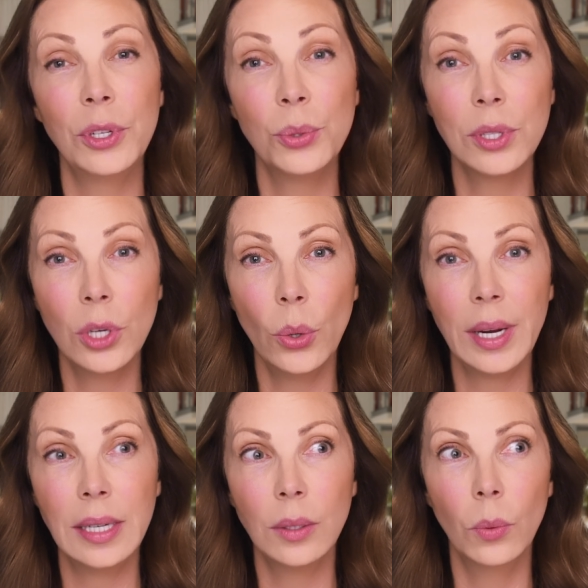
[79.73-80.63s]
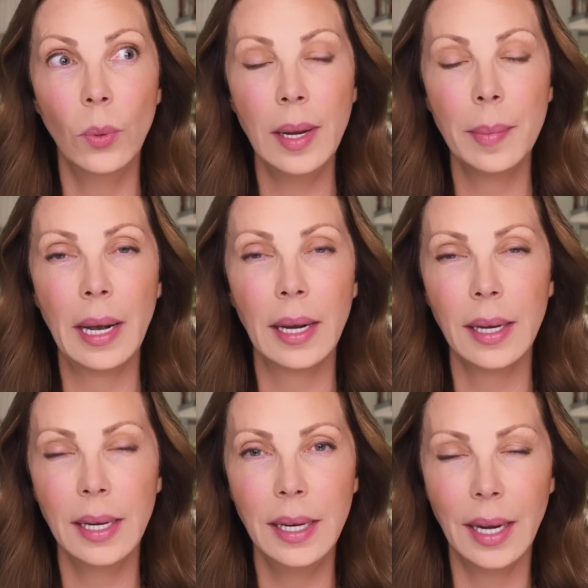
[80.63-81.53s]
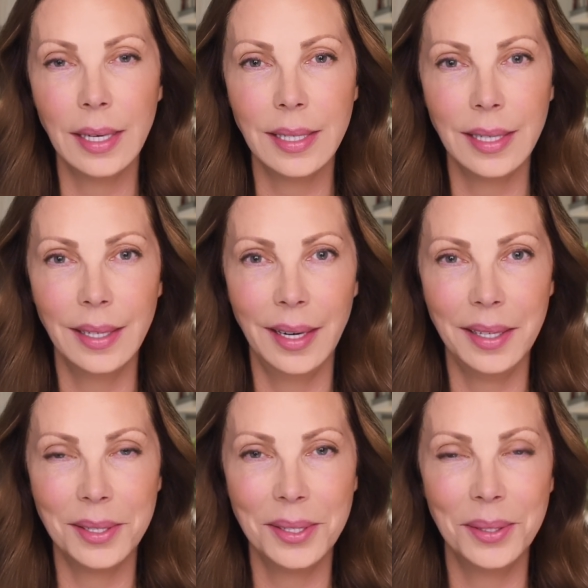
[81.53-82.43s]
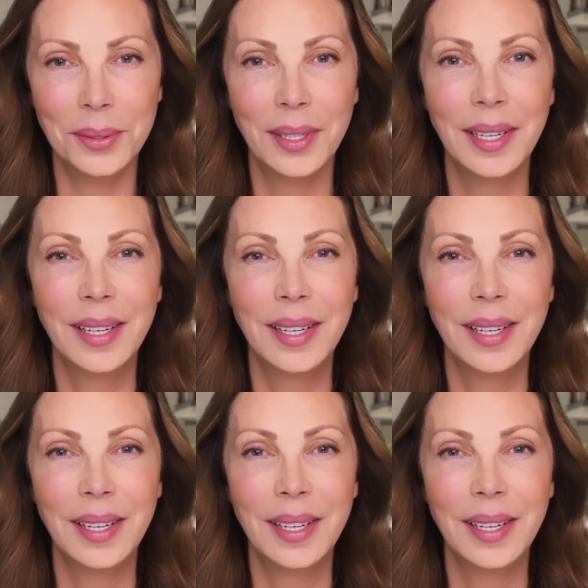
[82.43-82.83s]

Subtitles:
which was coined way back in 1992.